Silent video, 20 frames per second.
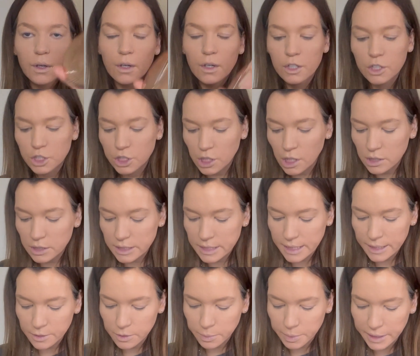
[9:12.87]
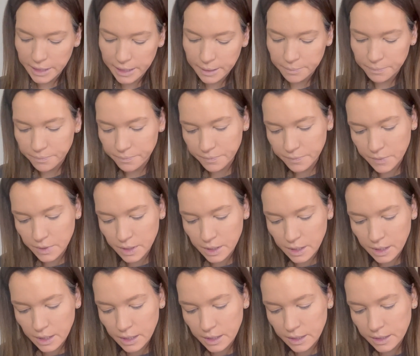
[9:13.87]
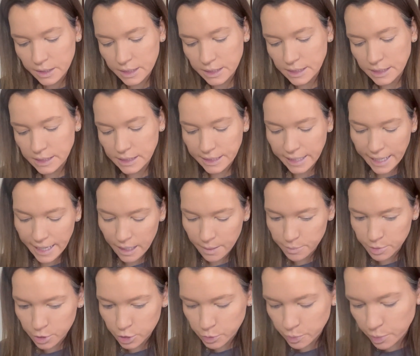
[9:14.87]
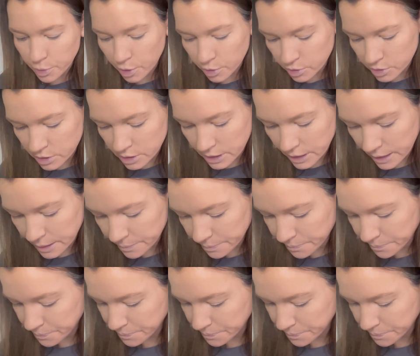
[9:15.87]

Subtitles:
Charlotte Tilbury, this is the airbrush bronzer.